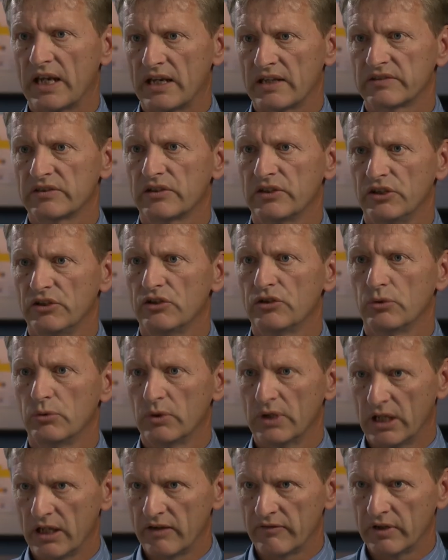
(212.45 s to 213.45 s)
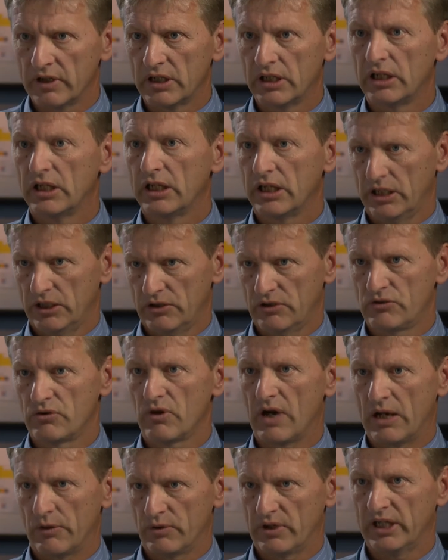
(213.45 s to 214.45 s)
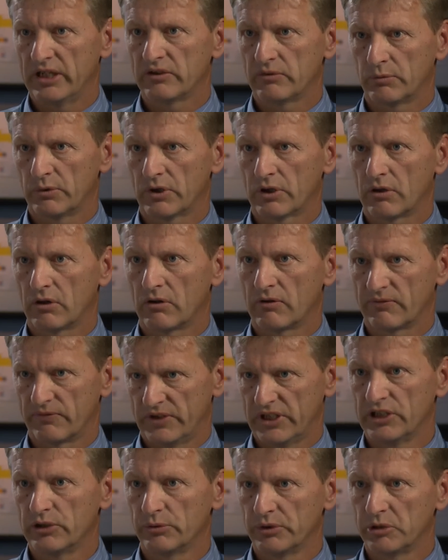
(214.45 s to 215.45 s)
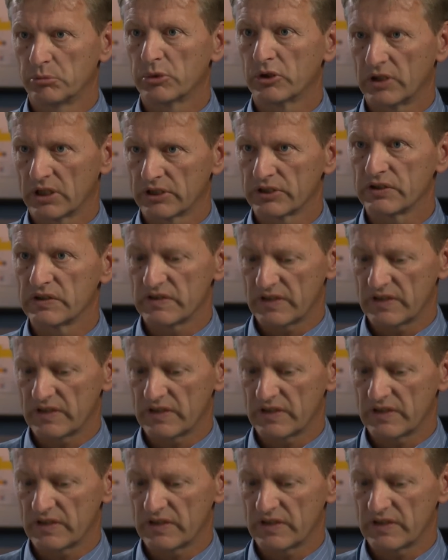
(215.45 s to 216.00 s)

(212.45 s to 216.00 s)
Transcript: astatine two eleven into our network of D O E production